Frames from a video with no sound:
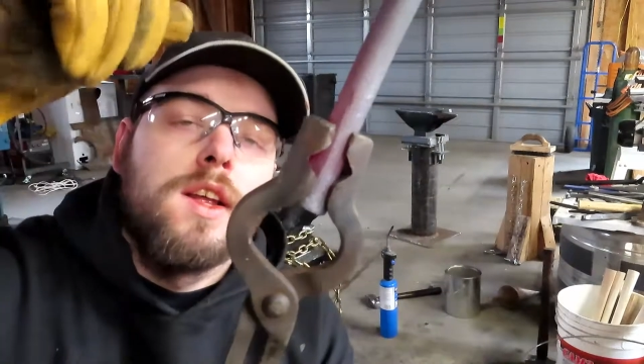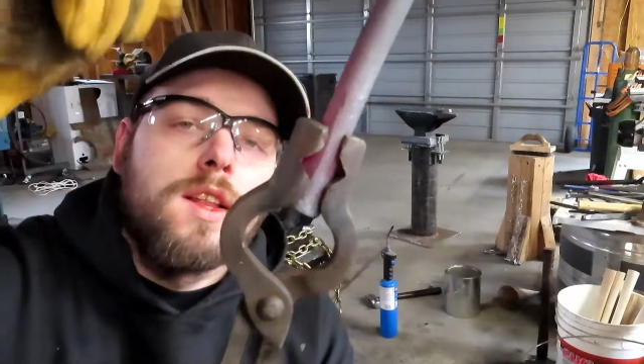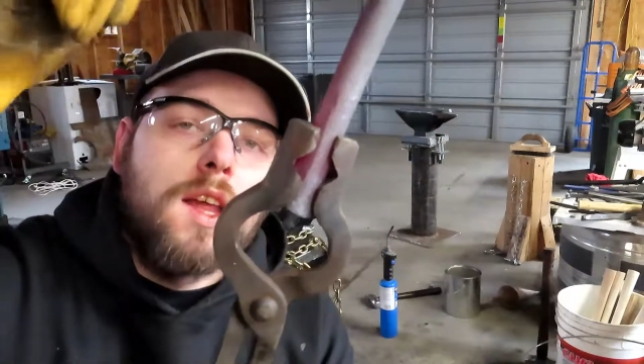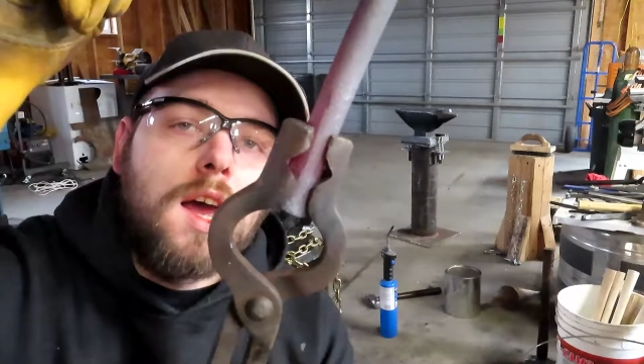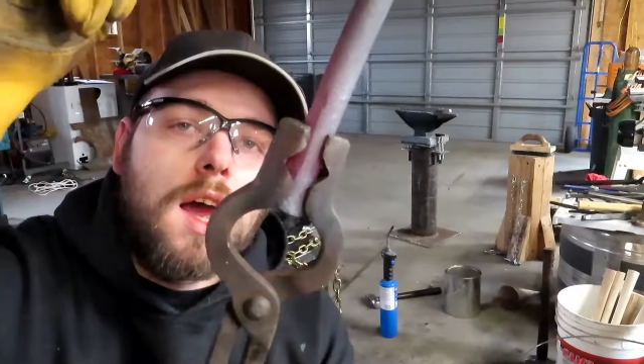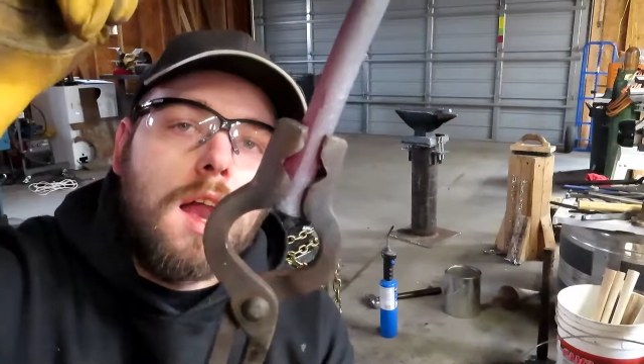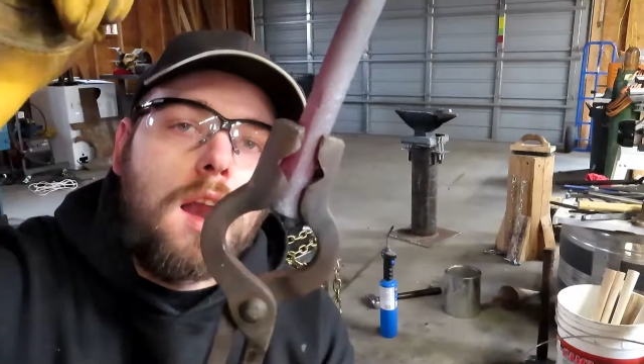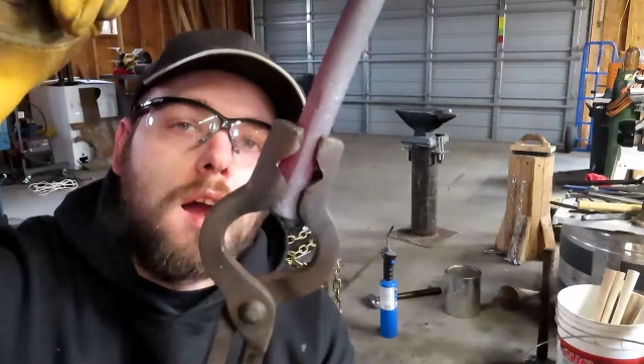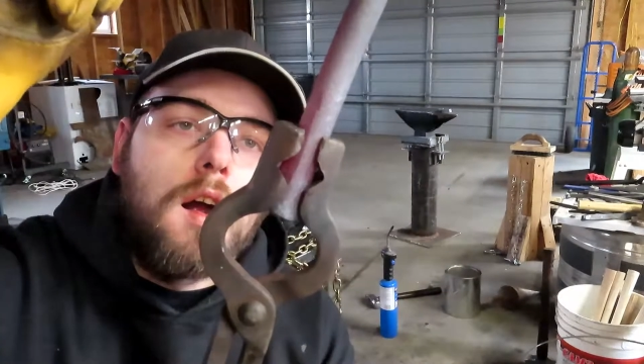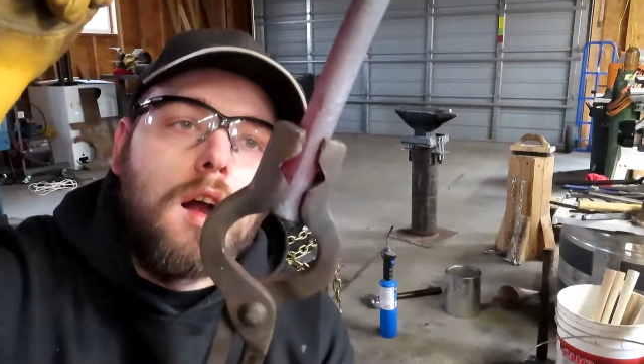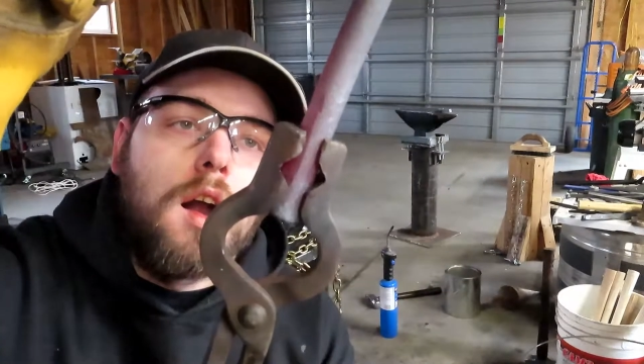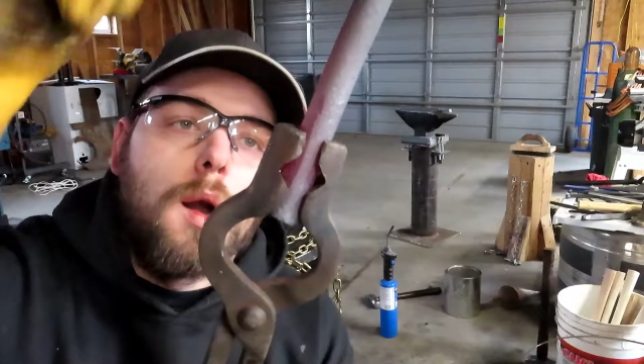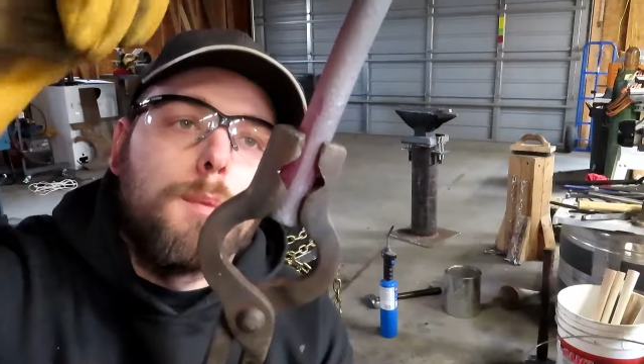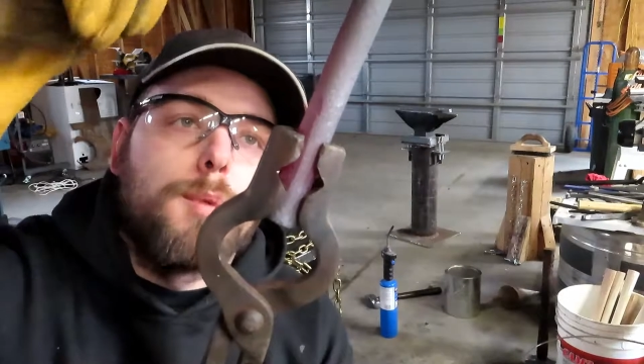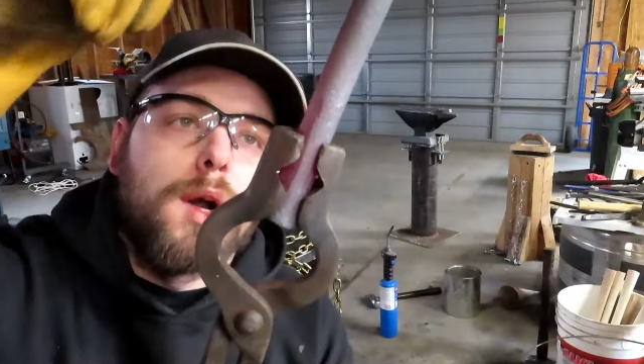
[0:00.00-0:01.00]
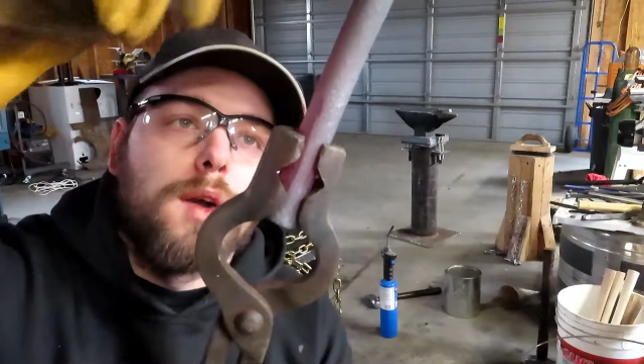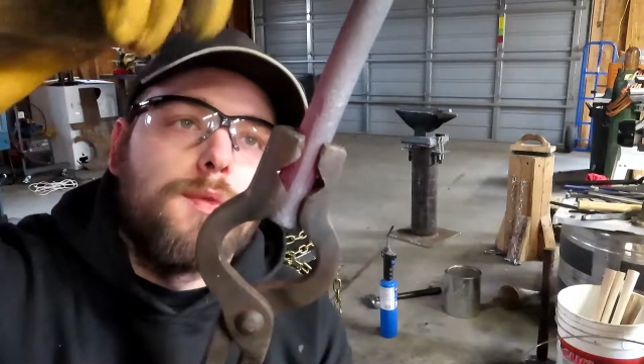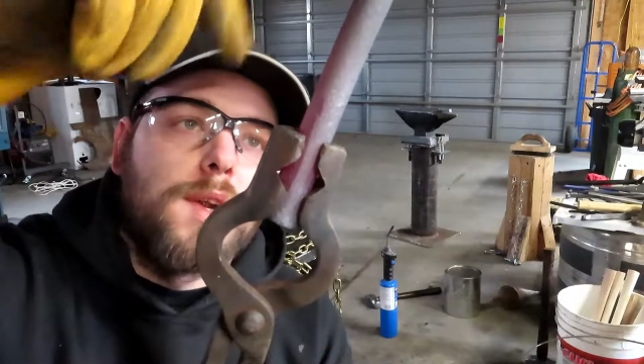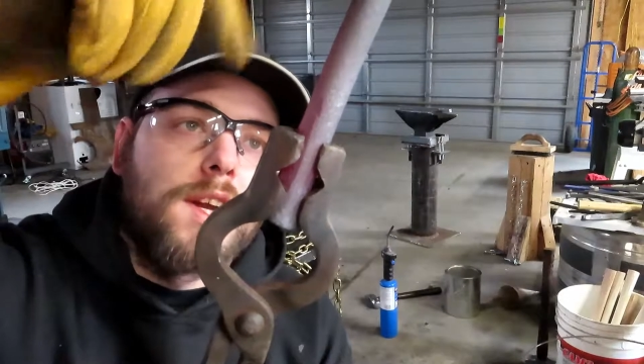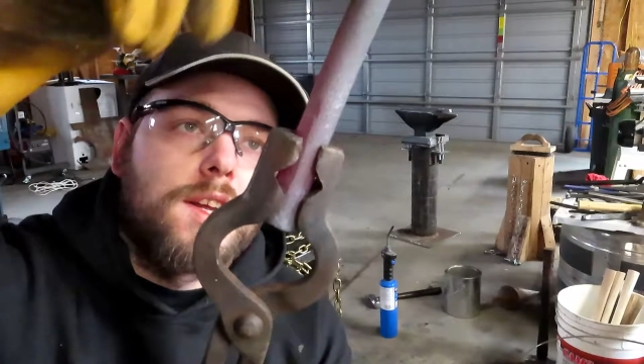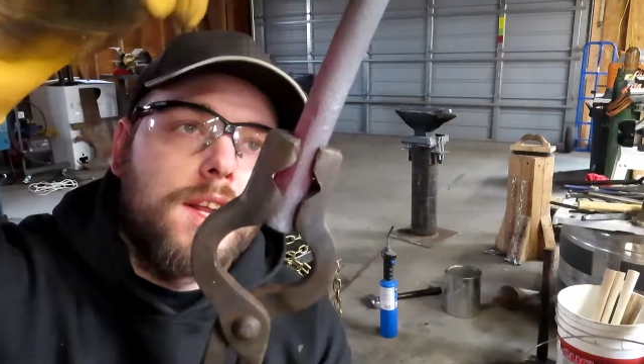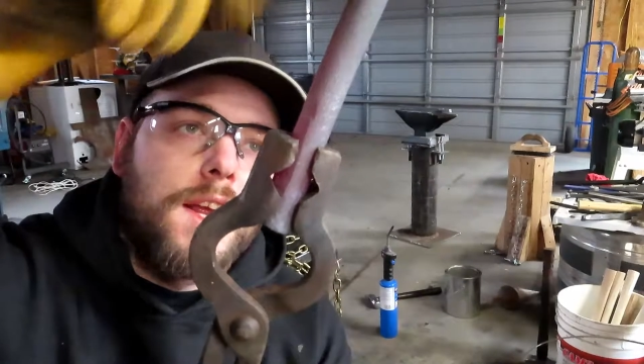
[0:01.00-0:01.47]
that are
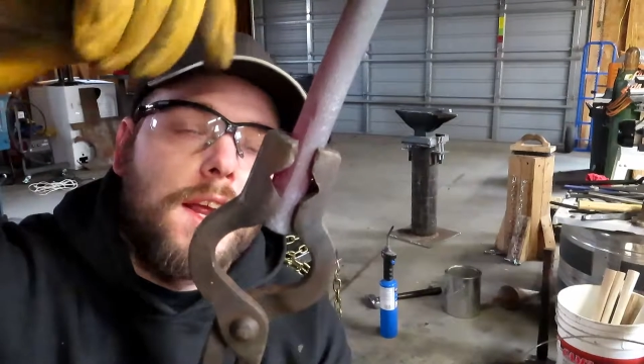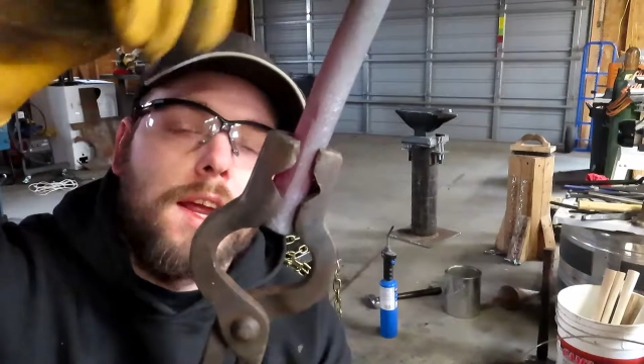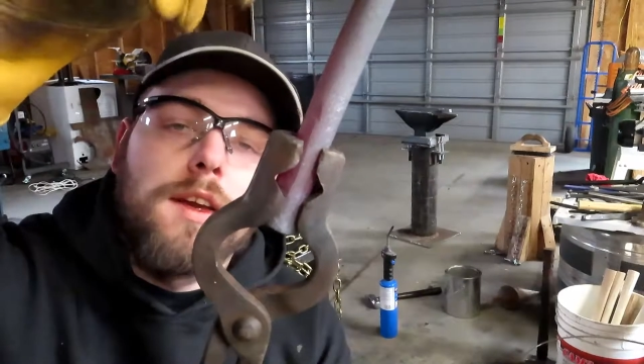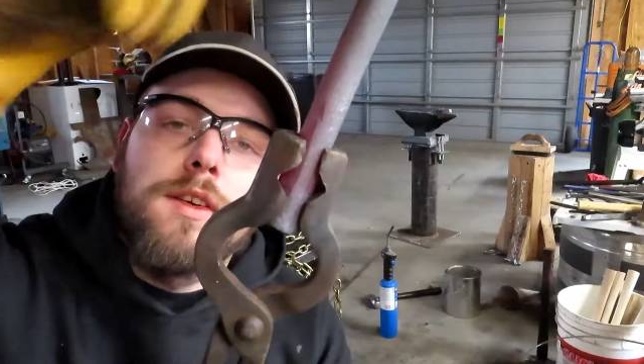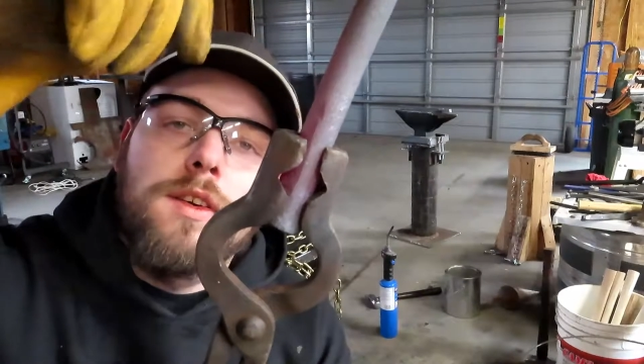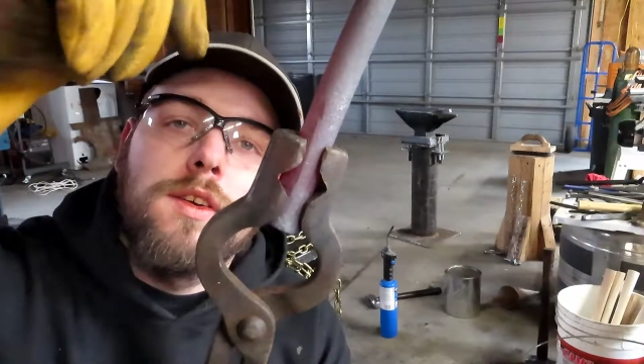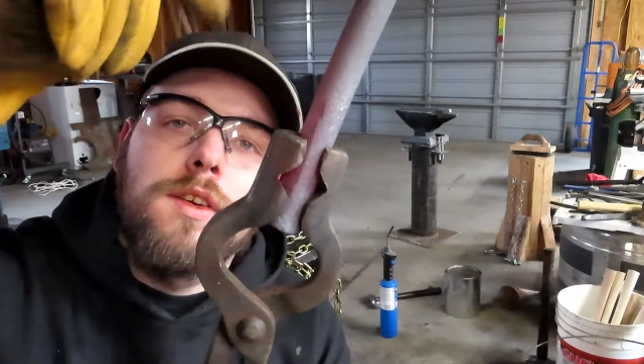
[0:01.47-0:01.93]
perfectly